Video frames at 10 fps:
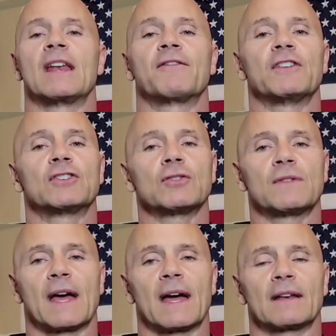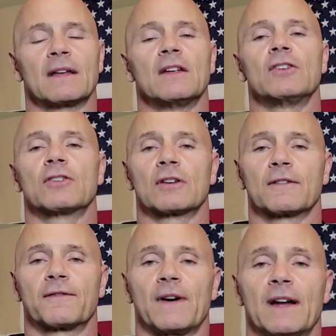And if you do that, you're
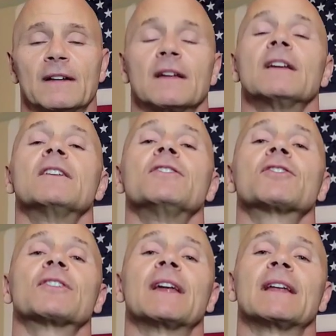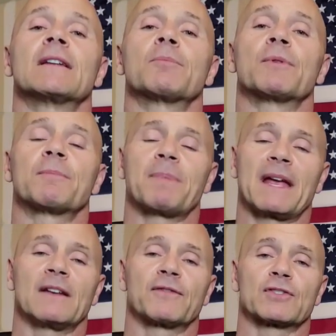gonna find you're gonna end up with
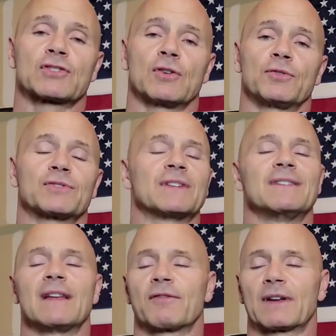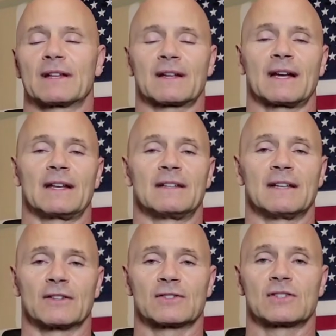painful shoulders and never get the kind of
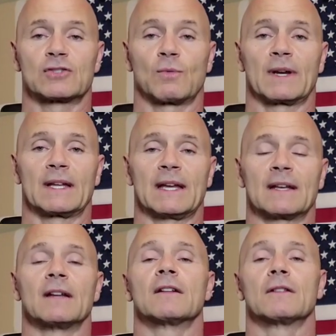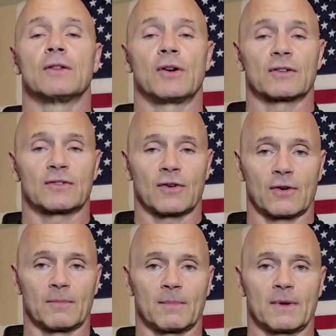delts that you wanna get long term.